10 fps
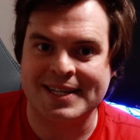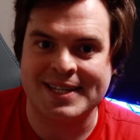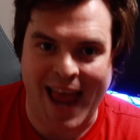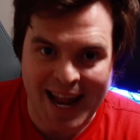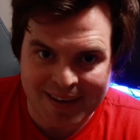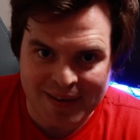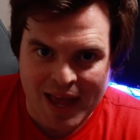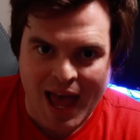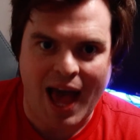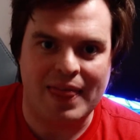set,
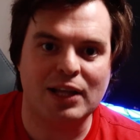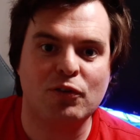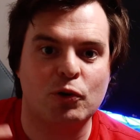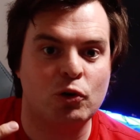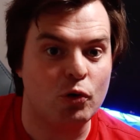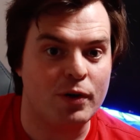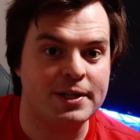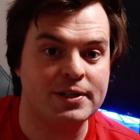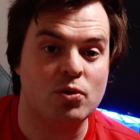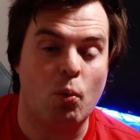and that's for two
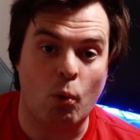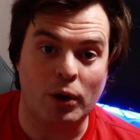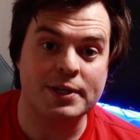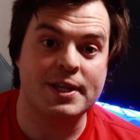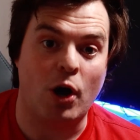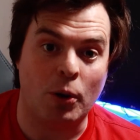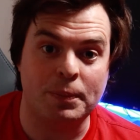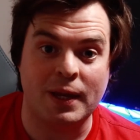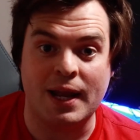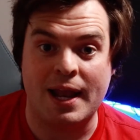reasons. One is the
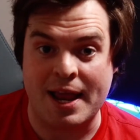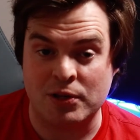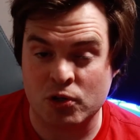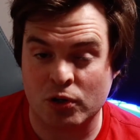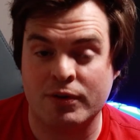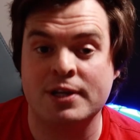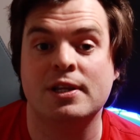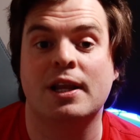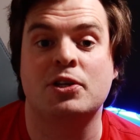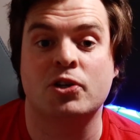update and insert
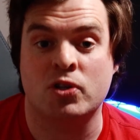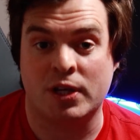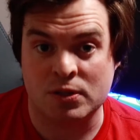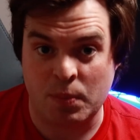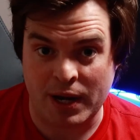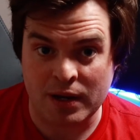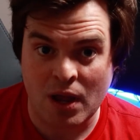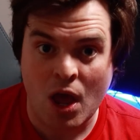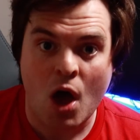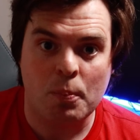reason that I just
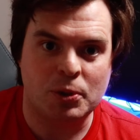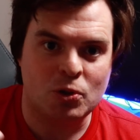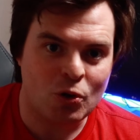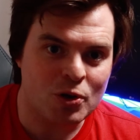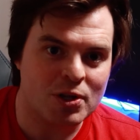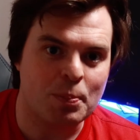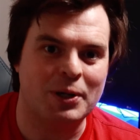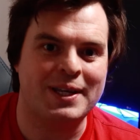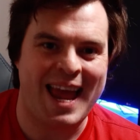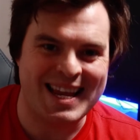explained, but two is the
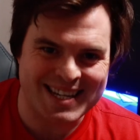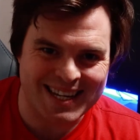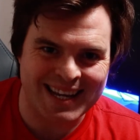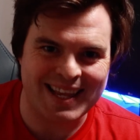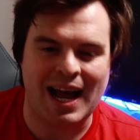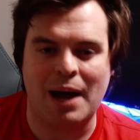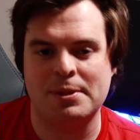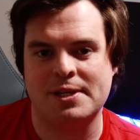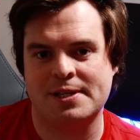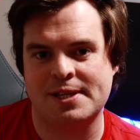partitioning that
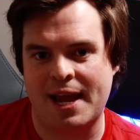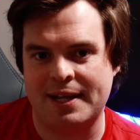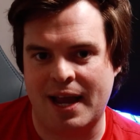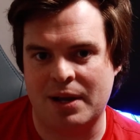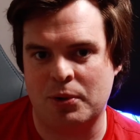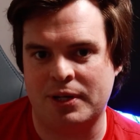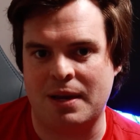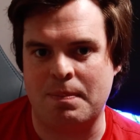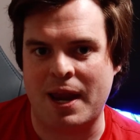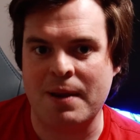happens inside
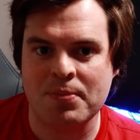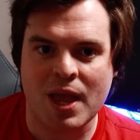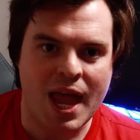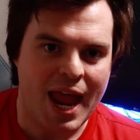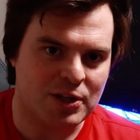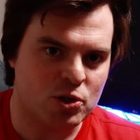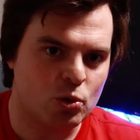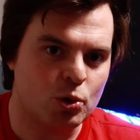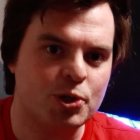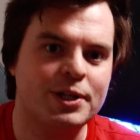DynamoDB. It
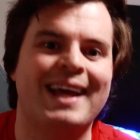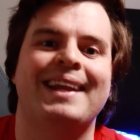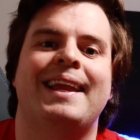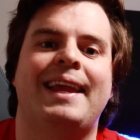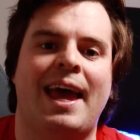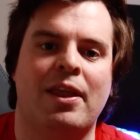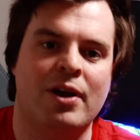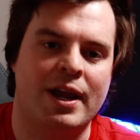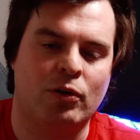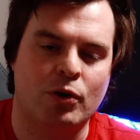stores your data
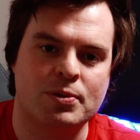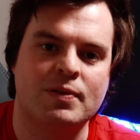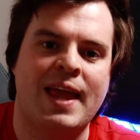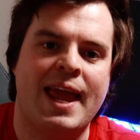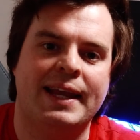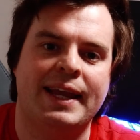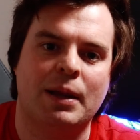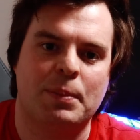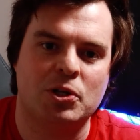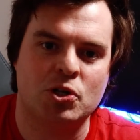together in groups of 10
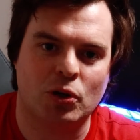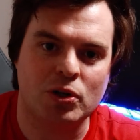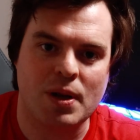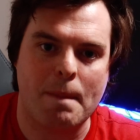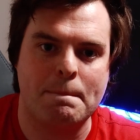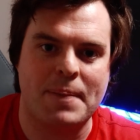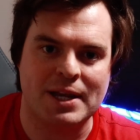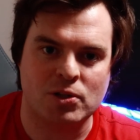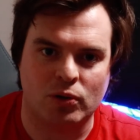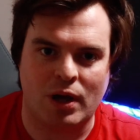gigabit chunks
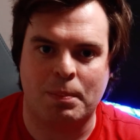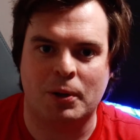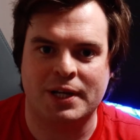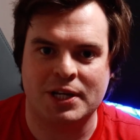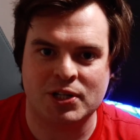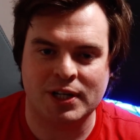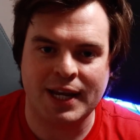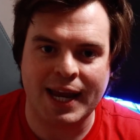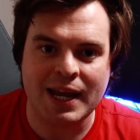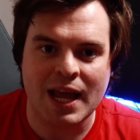based on that partition
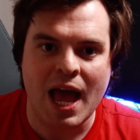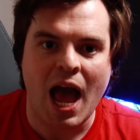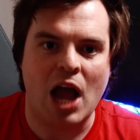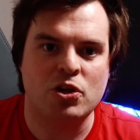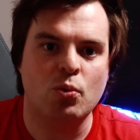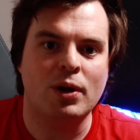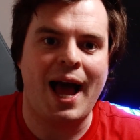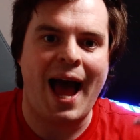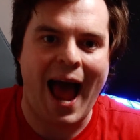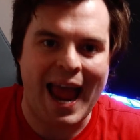key. And you want a
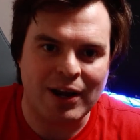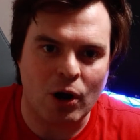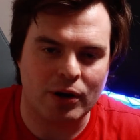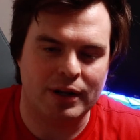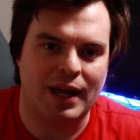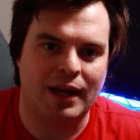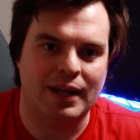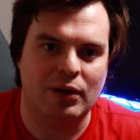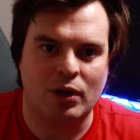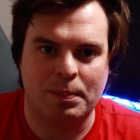high
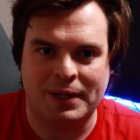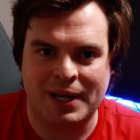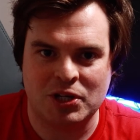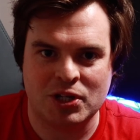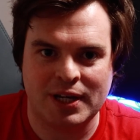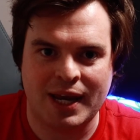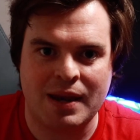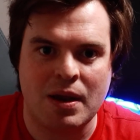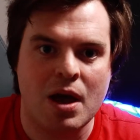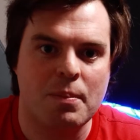cardinality on that partition
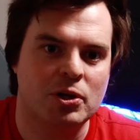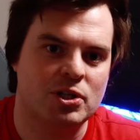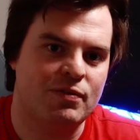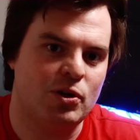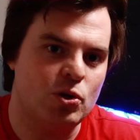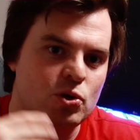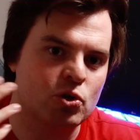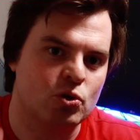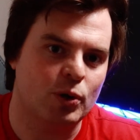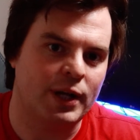key because if you use a
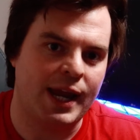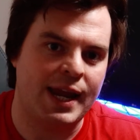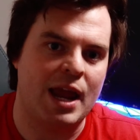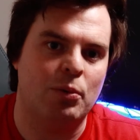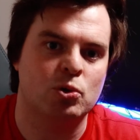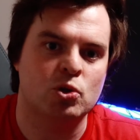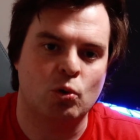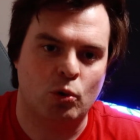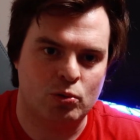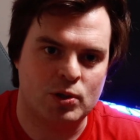sort key, it will
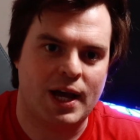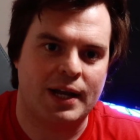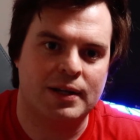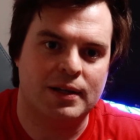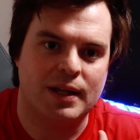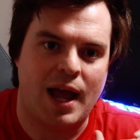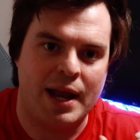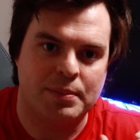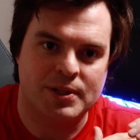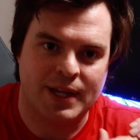store those data
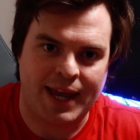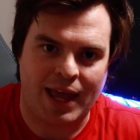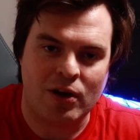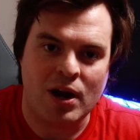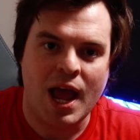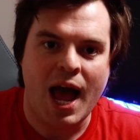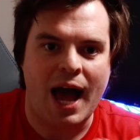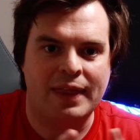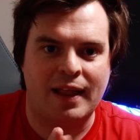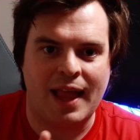items together.
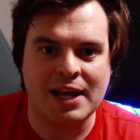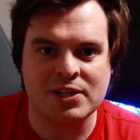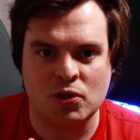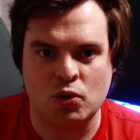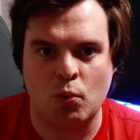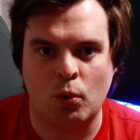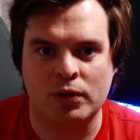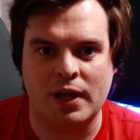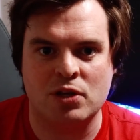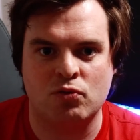And the last thing you
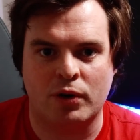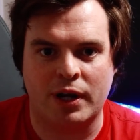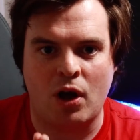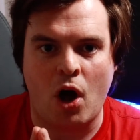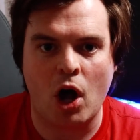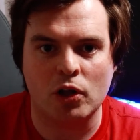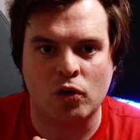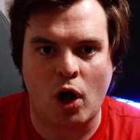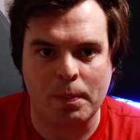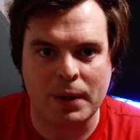want is running a
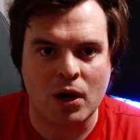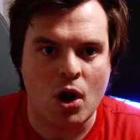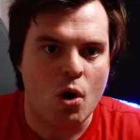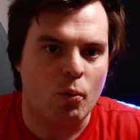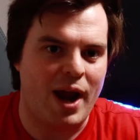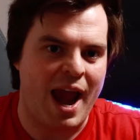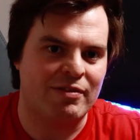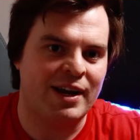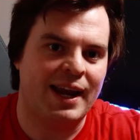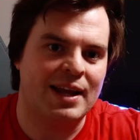hot topic where
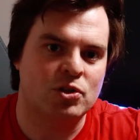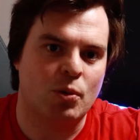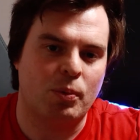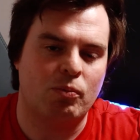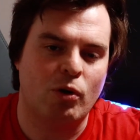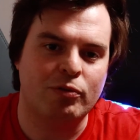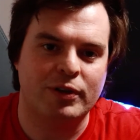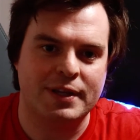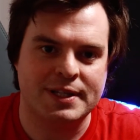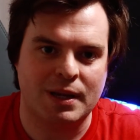everything ends up in
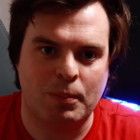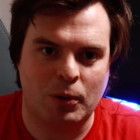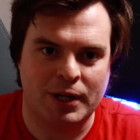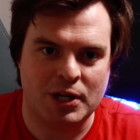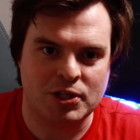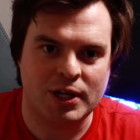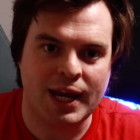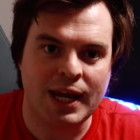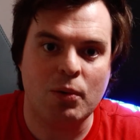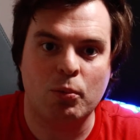roughly the same partition
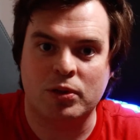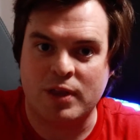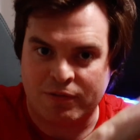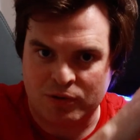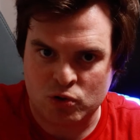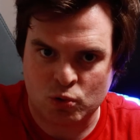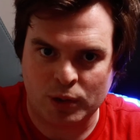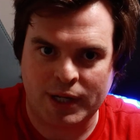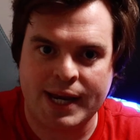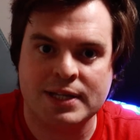key with different
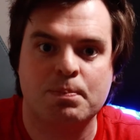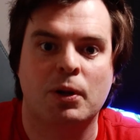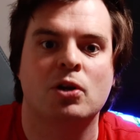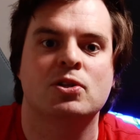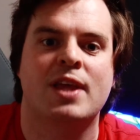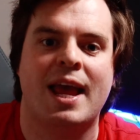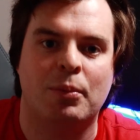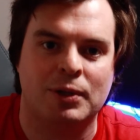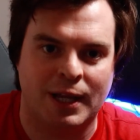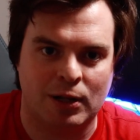sort keys because then
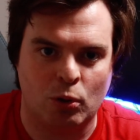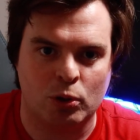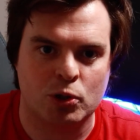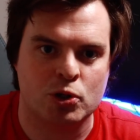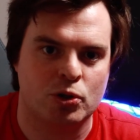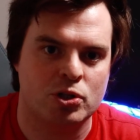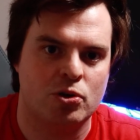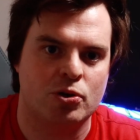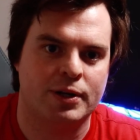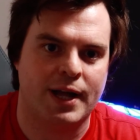it will take longer to search
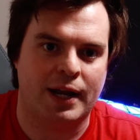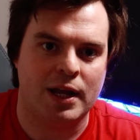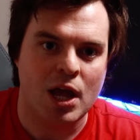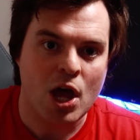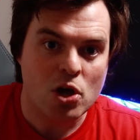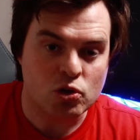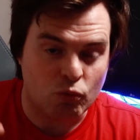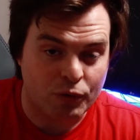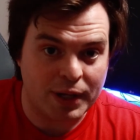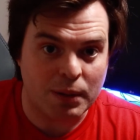through your data.
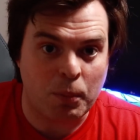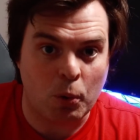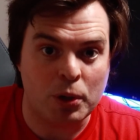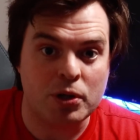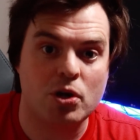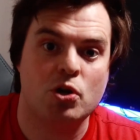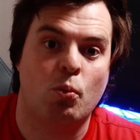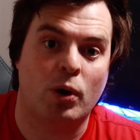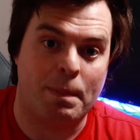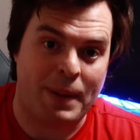So really important, you
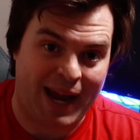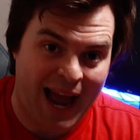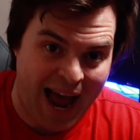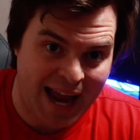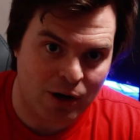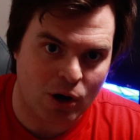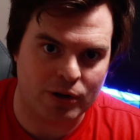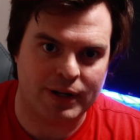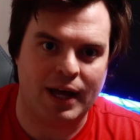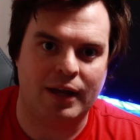want to pick high
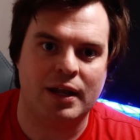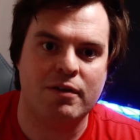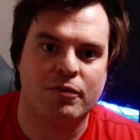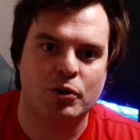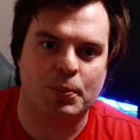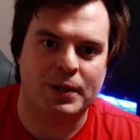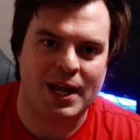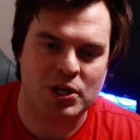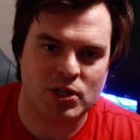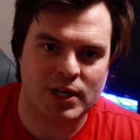cardinality for your
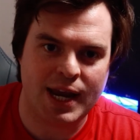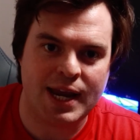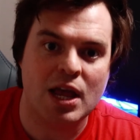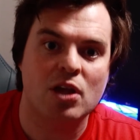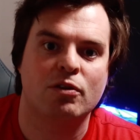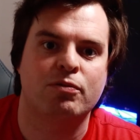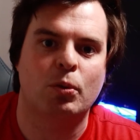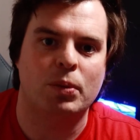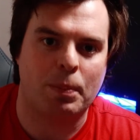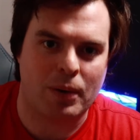partition key to
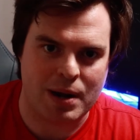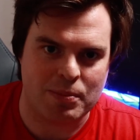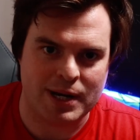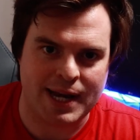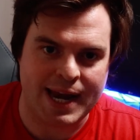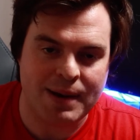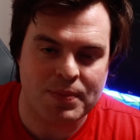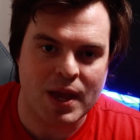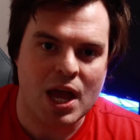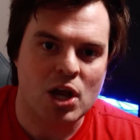form the primary key.